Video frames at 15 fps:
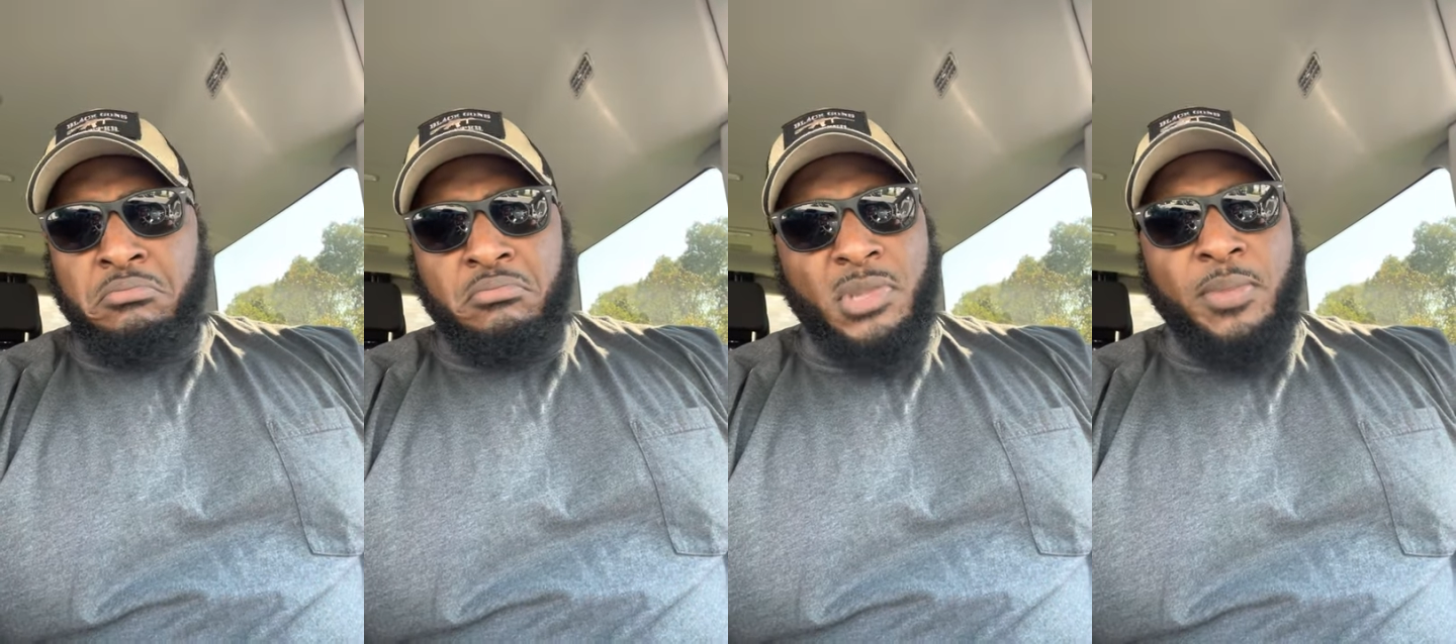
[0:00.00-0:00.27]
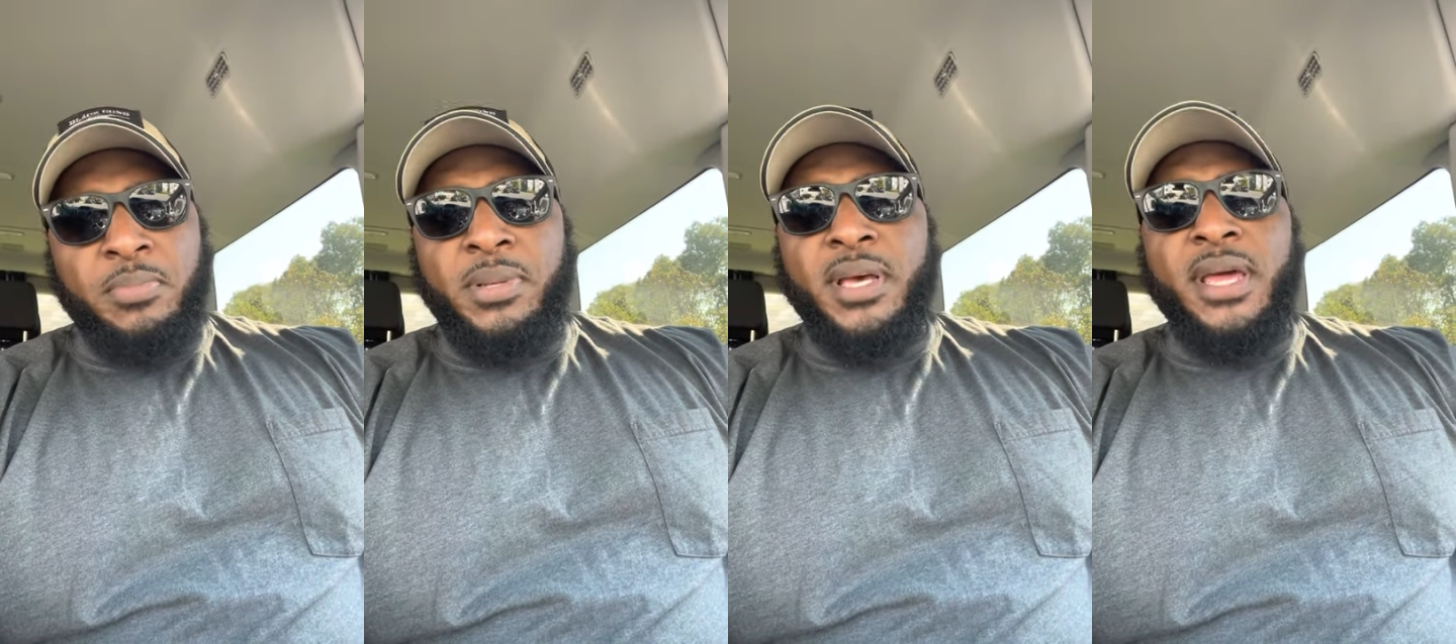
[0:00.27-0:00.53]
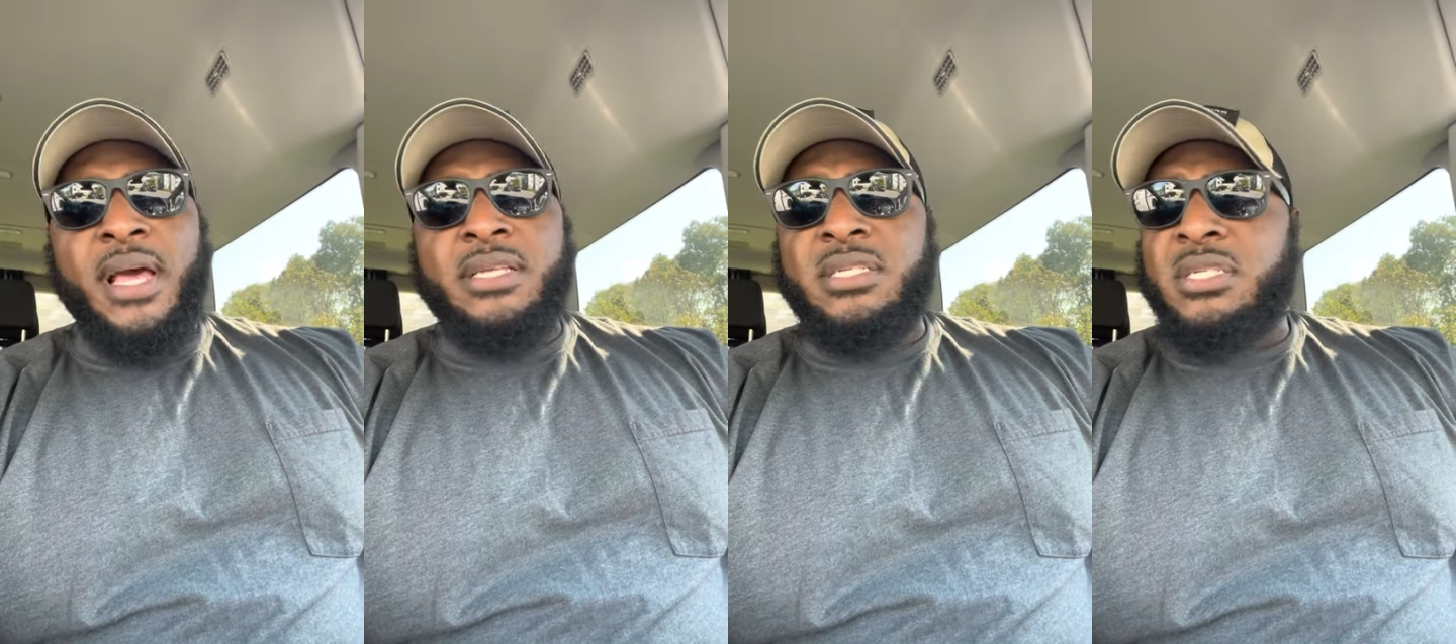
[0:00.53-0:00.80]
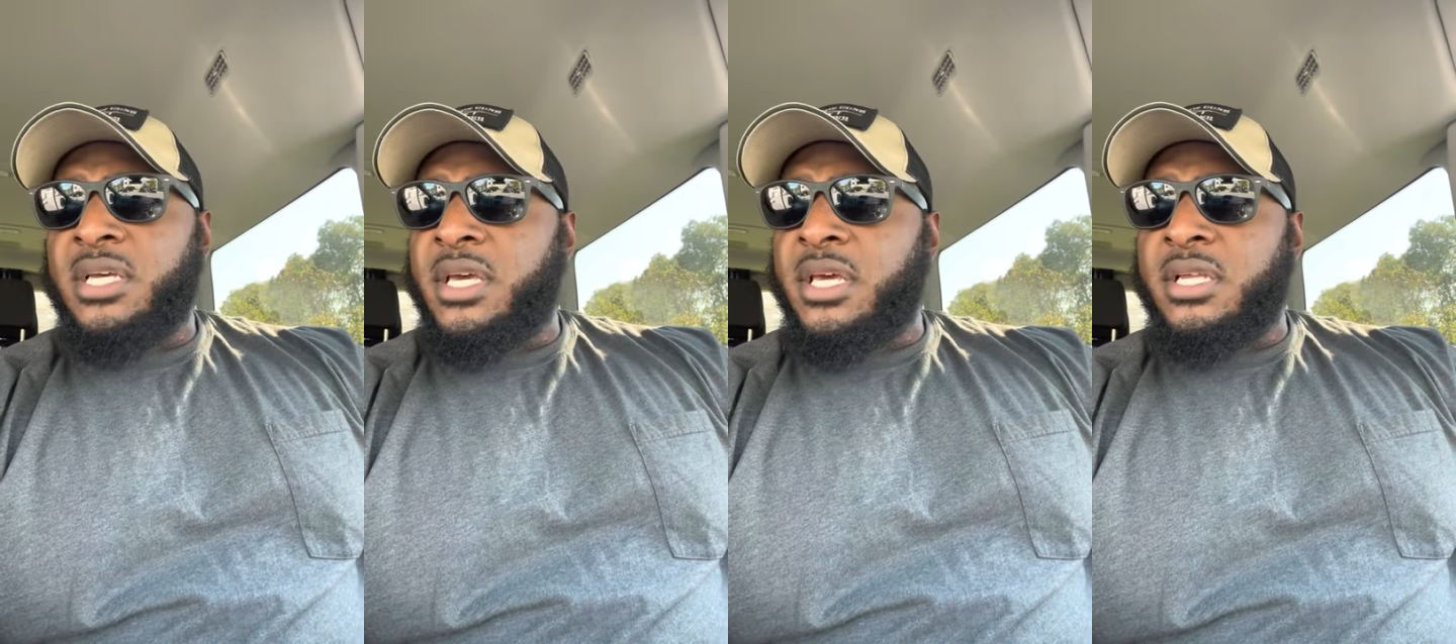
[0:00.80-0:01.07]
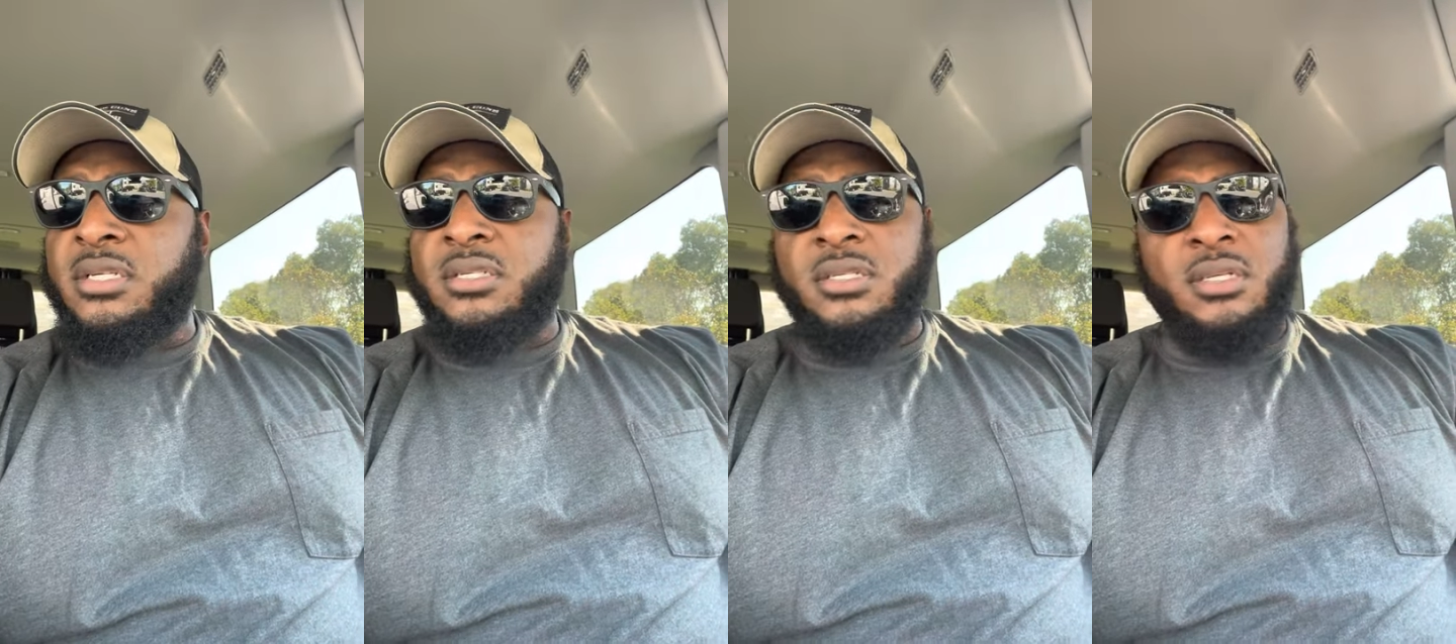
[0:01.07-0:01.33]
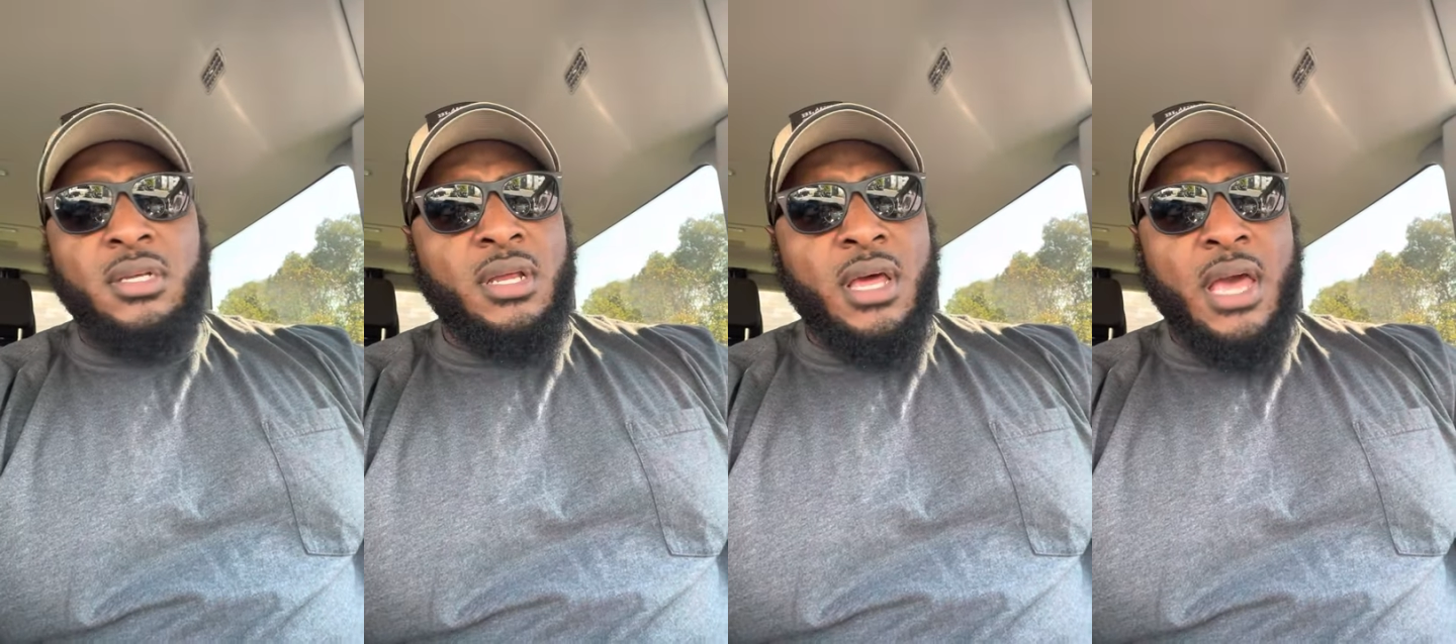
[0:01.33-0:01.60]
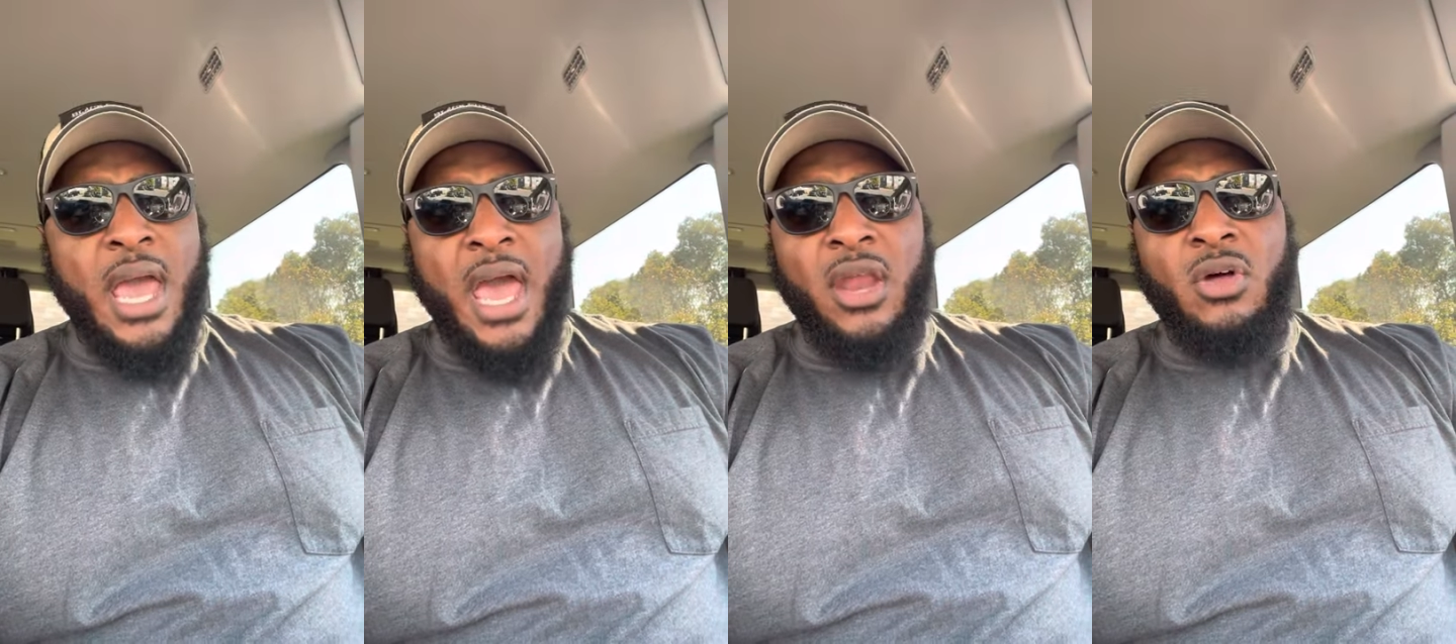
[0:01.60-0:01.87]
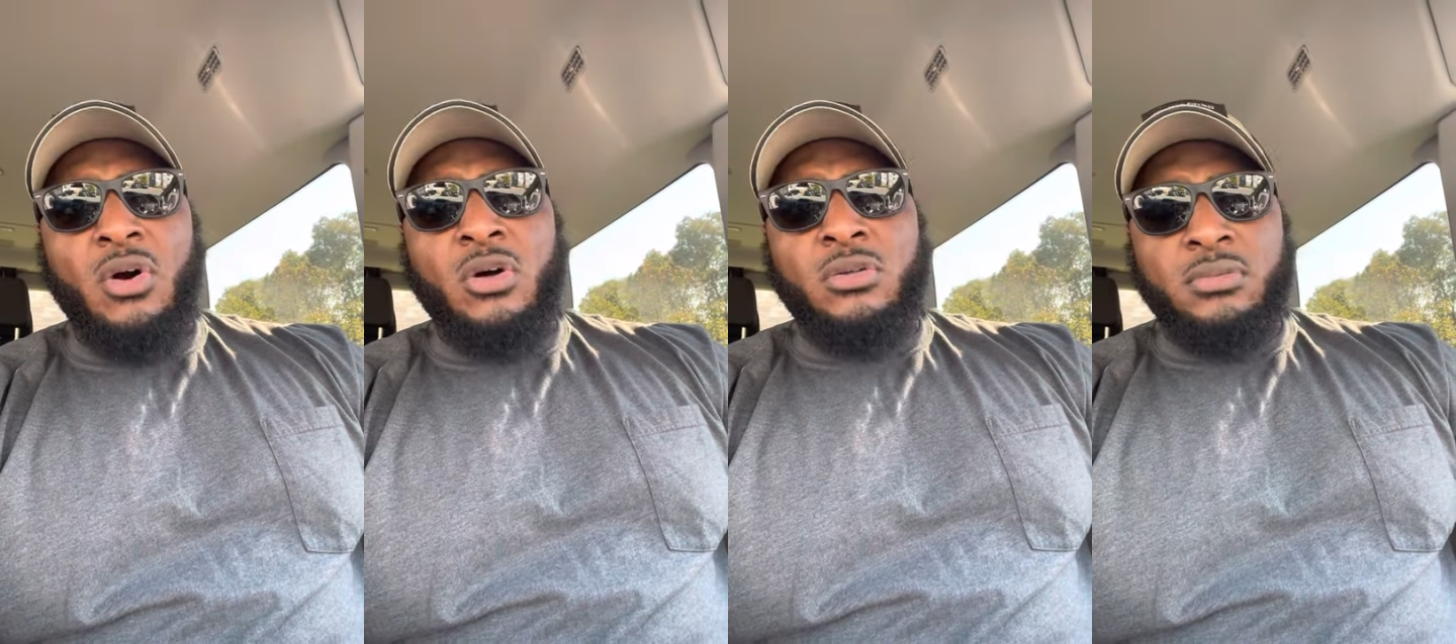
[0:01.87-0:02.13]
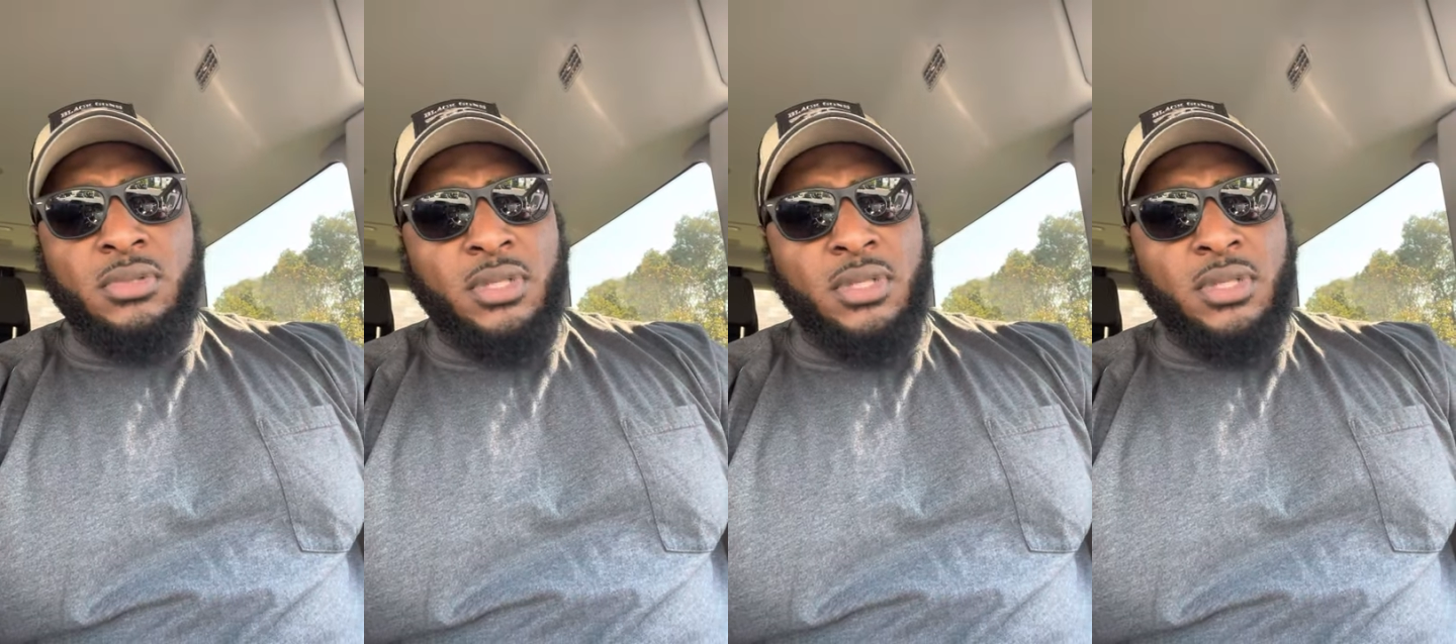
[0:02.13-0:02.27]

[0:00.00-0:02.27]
My plan hasn't changed at all.